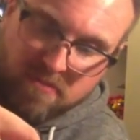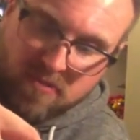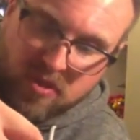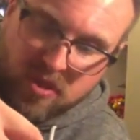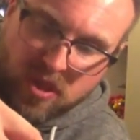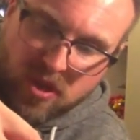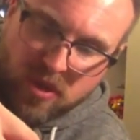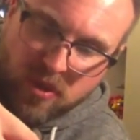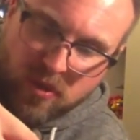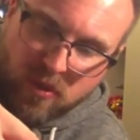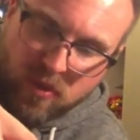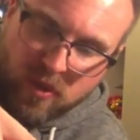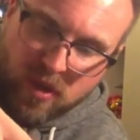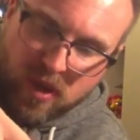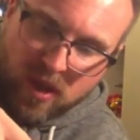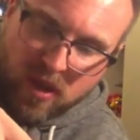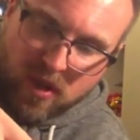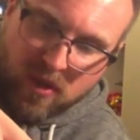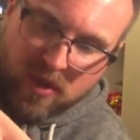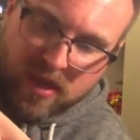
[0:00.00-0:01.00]
Do
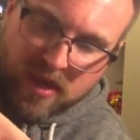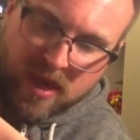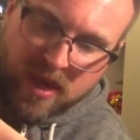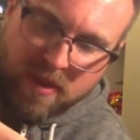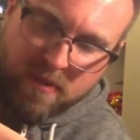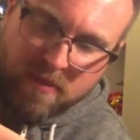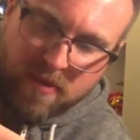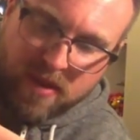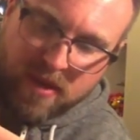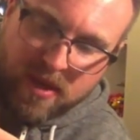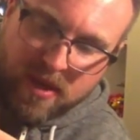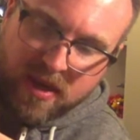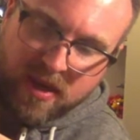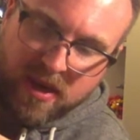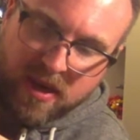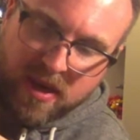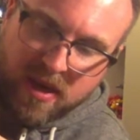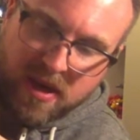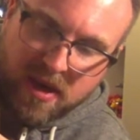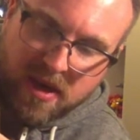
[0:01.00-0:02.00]
like him.
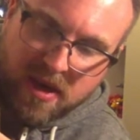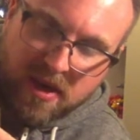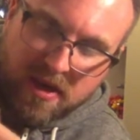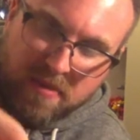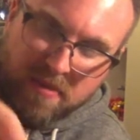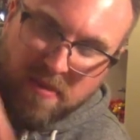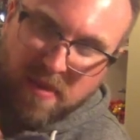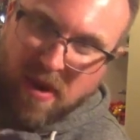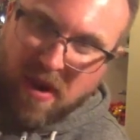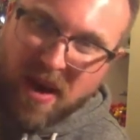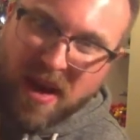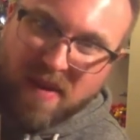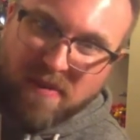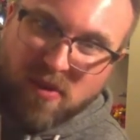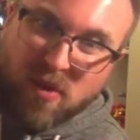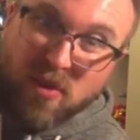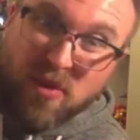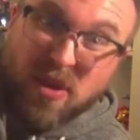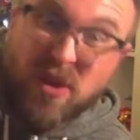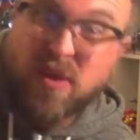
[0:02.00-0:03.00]
I have
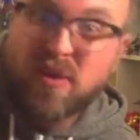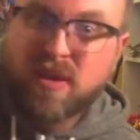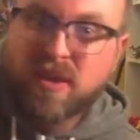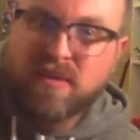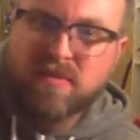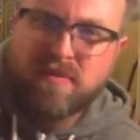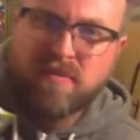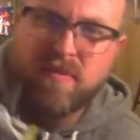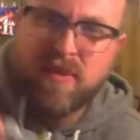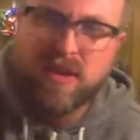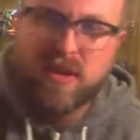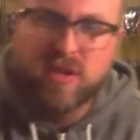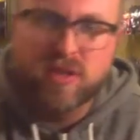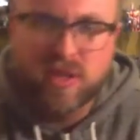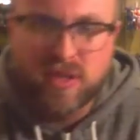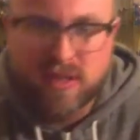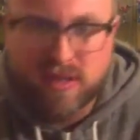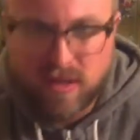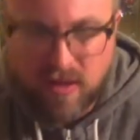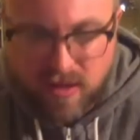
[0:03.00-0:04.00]
got the other
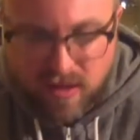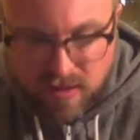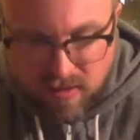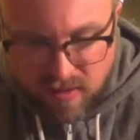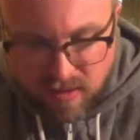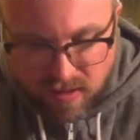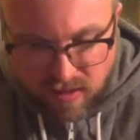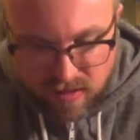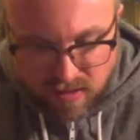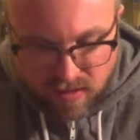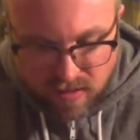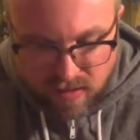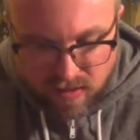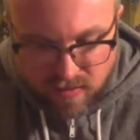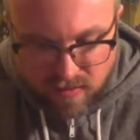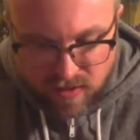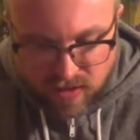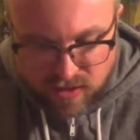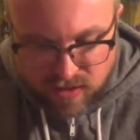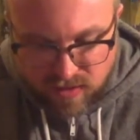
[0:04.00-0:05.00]
version, the
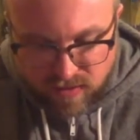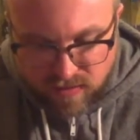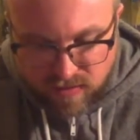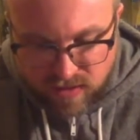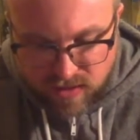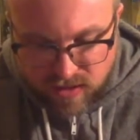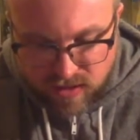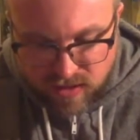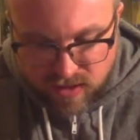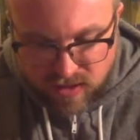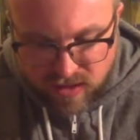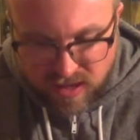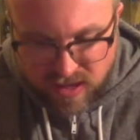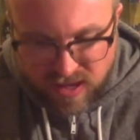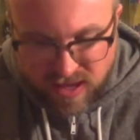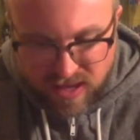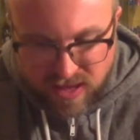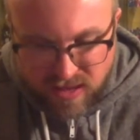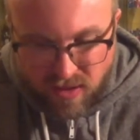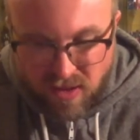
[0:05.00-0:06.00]
original version. I think
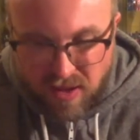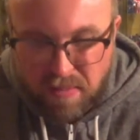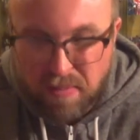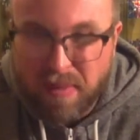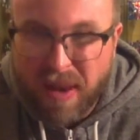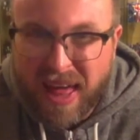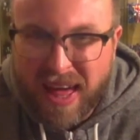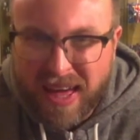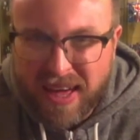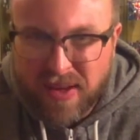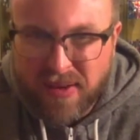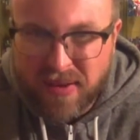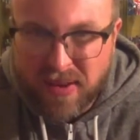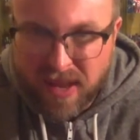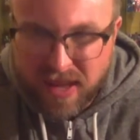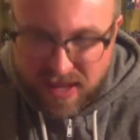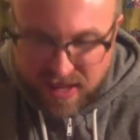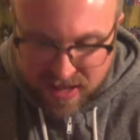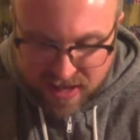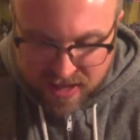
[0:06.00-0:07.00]
he's like a black
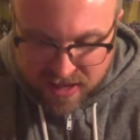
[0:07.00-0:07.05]
colour.